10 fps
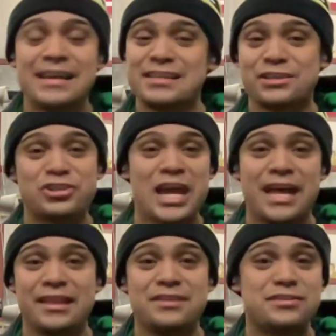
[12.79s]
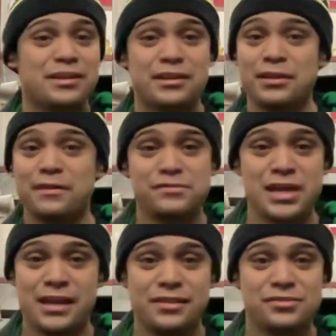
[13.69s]
It's a challenge and I love
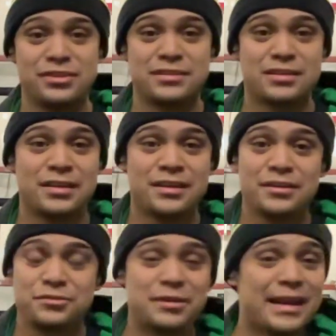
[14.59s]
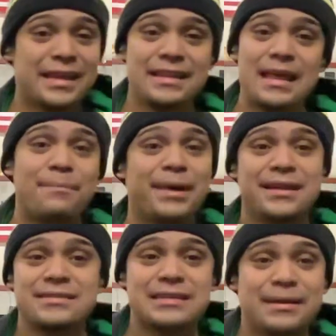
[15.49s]
challenges. So you got to get in that
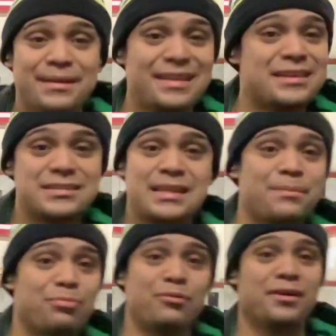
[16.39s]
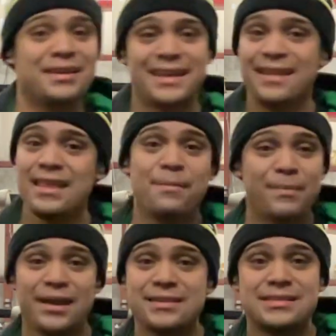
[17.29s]
mindset, and that's step one. Get in that
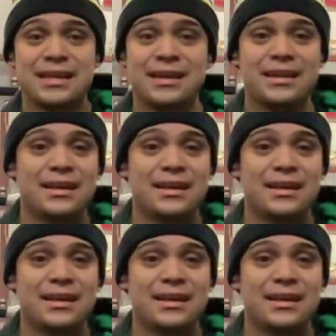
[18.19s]
mindset.